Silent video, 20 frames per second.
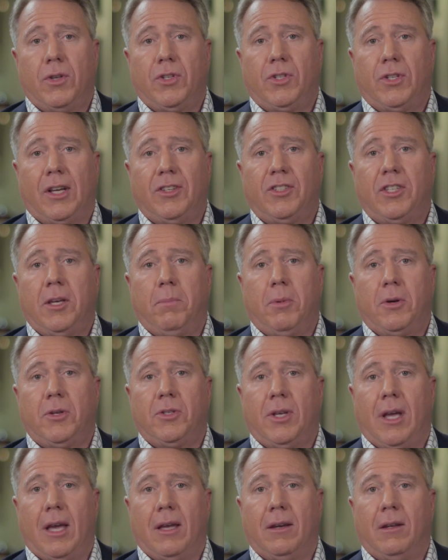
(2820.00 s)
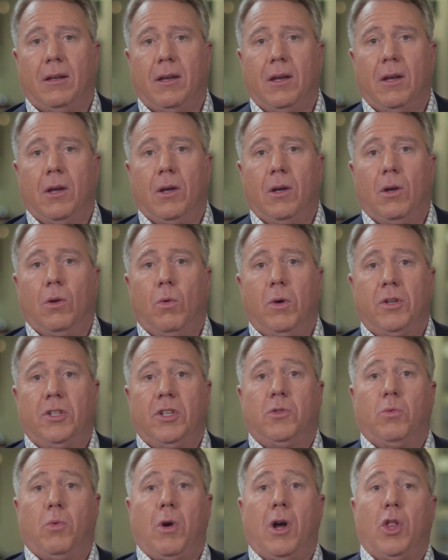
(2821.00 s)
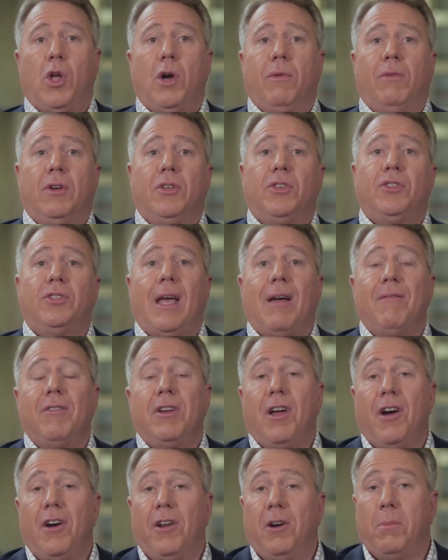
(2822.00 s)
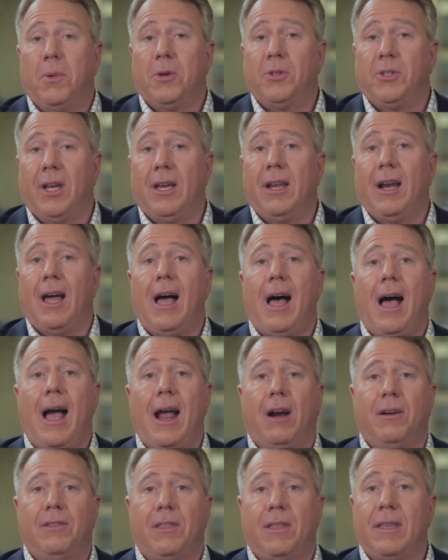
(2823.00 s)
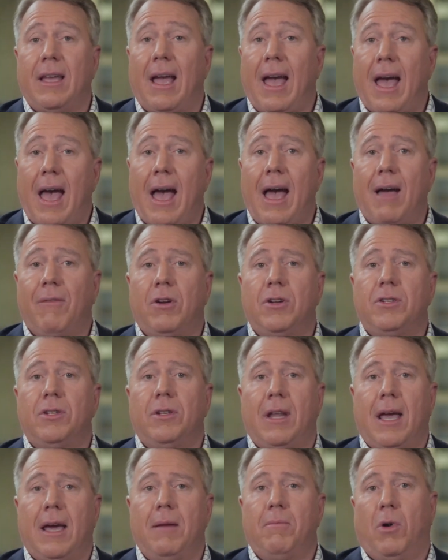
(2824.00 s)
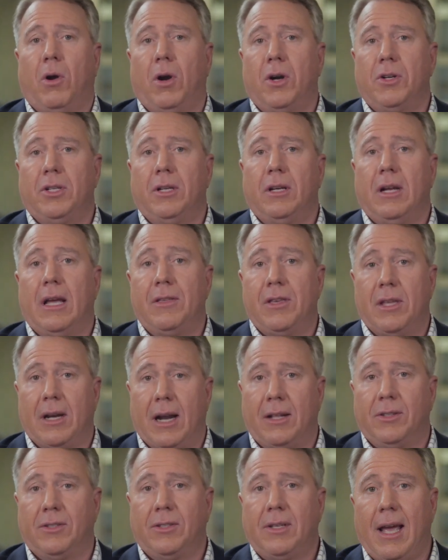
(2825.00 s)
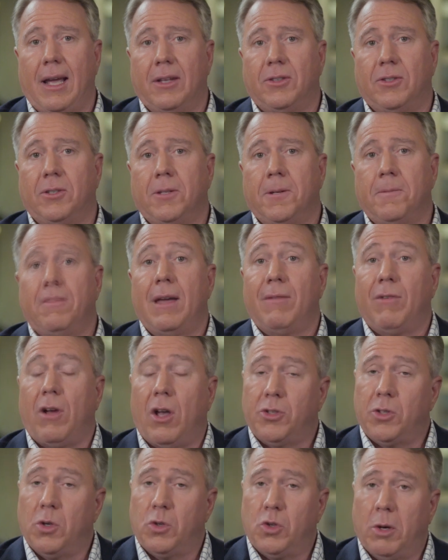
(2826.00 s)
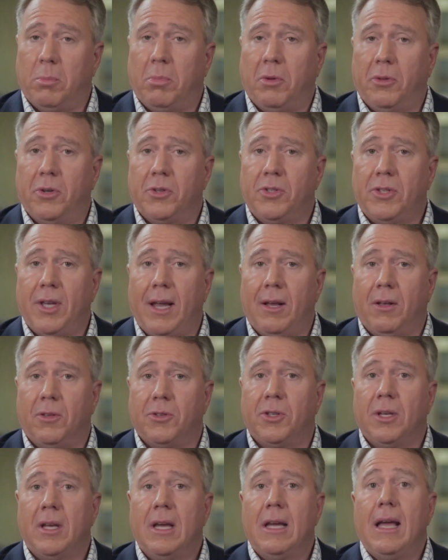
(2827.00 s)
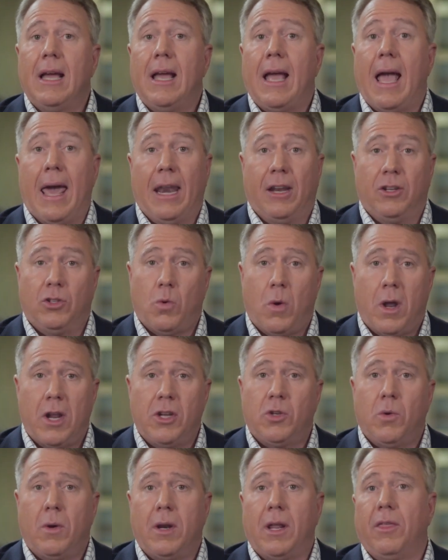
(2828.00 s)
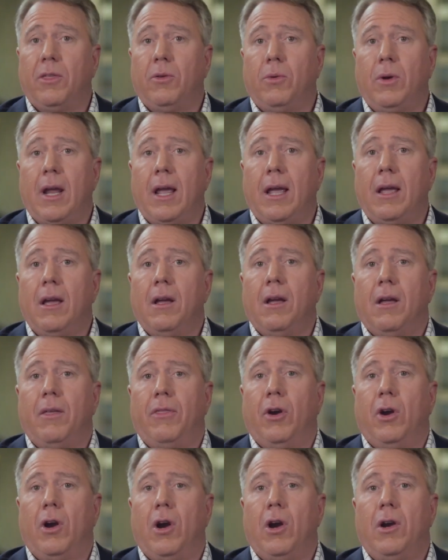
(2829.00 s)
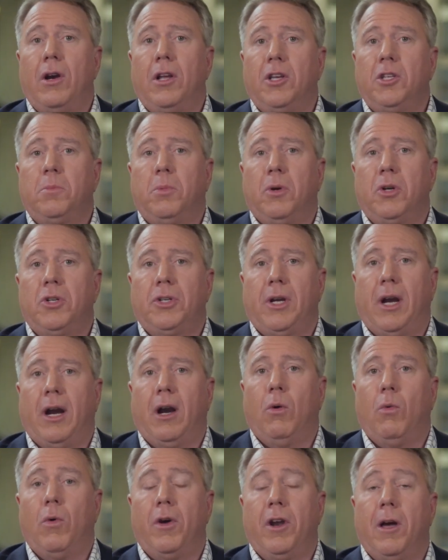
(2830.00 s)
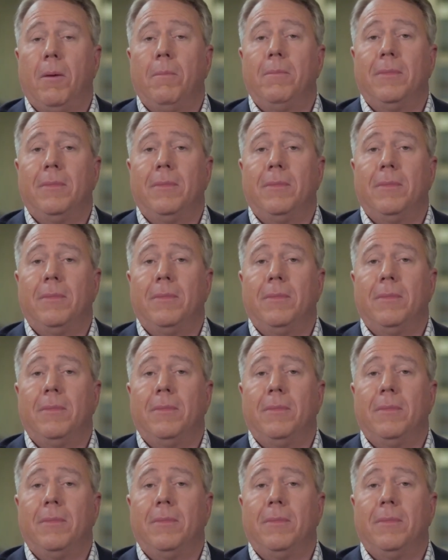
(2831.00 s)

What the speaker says: 60%, which is well over 700% higher than the average net margin in the United States. They've also tripled their sales, and in 2023, their earnings per share went up